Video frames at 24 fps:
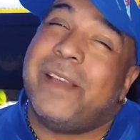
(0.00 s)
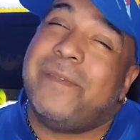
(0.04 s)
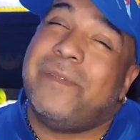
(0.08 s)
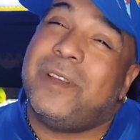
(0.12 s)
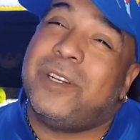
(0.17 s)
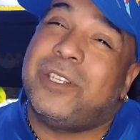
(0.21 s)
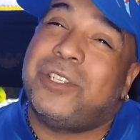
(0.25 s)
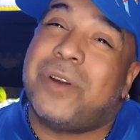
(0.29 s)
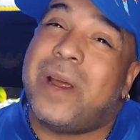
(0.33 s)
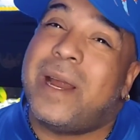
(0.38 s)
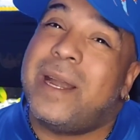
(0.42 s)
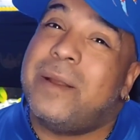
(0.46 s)

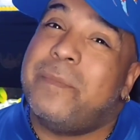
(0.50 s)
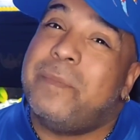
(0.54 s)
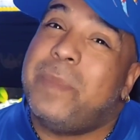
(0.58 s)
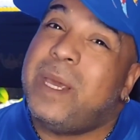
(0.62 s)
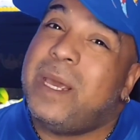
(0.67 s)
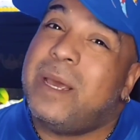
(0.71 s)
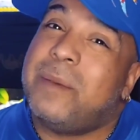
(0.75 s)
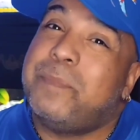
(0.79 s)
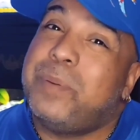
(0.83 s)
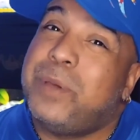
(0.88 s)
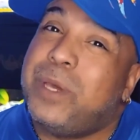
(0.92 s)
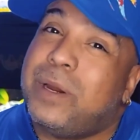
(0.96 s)
trying to be a
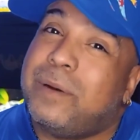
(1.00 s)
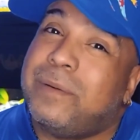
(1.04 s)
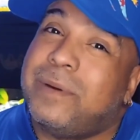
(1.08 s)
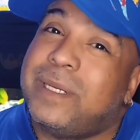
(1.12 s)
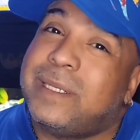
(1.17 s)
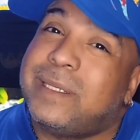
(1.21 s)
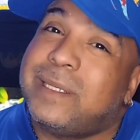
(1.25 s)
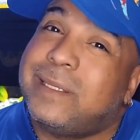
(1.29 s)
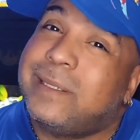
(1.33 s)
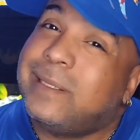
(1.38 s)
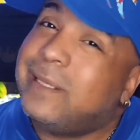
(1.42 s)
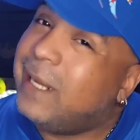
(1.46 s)

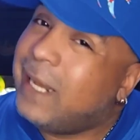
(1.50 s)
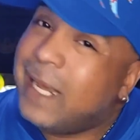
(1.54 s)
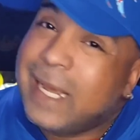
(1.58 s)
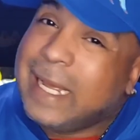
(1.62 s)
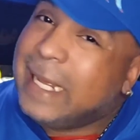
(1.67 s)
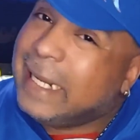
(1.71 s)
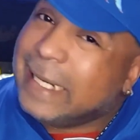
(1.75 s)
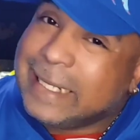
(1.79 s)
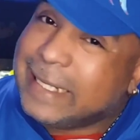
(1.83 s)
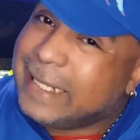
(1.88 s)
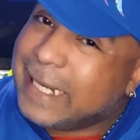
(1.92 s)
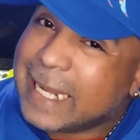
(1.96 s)
purist,
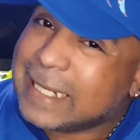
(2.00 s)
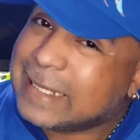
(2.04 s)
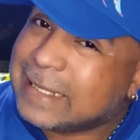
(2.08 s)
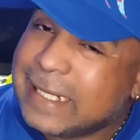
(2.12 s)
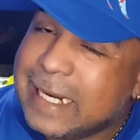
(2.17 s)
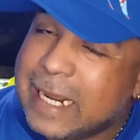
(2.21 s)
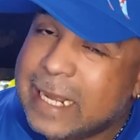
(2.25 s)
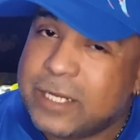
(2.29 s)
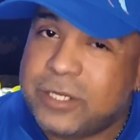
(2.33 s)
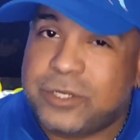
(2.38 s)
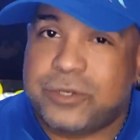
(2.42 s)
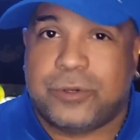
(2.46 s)
that's
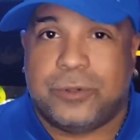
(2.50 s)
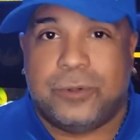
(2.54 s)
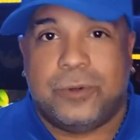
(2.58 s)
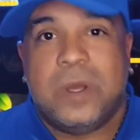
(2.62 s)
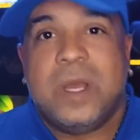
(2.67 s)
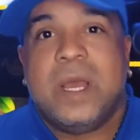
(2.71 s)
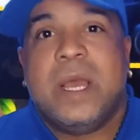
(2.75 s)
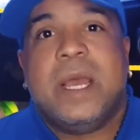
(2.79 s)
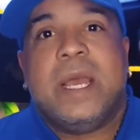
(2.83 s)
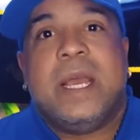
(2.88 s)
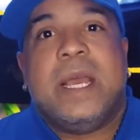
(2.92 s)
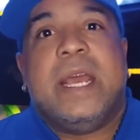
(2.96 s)
not true.
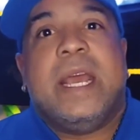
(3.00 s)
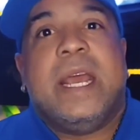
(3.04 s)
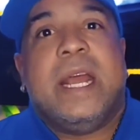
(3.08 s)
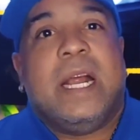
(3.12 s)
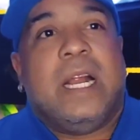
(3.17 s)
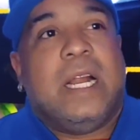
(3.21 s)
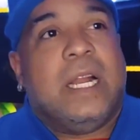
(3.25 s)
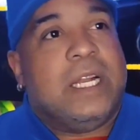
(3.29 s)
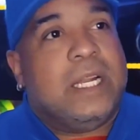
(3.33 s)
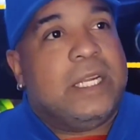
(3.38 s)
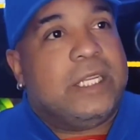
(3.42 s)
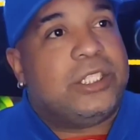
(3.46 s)

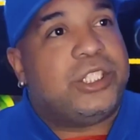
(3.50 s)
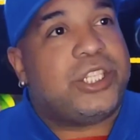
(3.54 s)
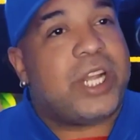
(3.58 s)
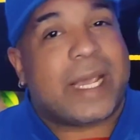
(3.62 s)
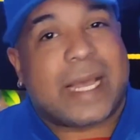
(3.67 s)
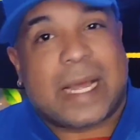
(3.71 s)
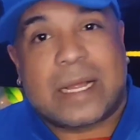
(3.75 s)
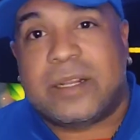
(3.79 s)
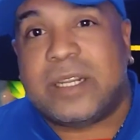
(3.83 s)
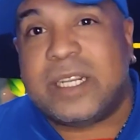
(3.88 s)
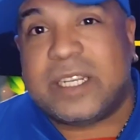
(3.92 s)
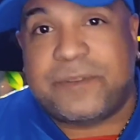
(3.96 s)
Check
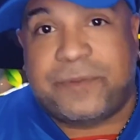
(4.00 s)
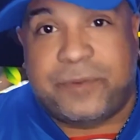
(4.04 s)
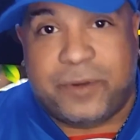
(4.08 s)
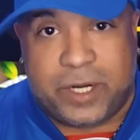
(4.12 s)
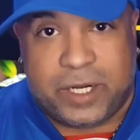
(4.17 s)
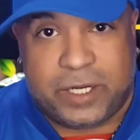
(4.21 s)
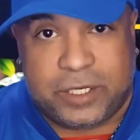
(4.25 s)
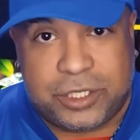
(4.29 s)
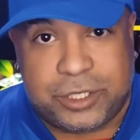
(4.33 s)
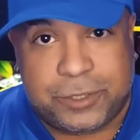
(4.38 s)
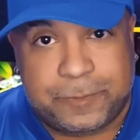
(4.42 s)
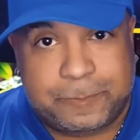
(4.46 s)
out this footage.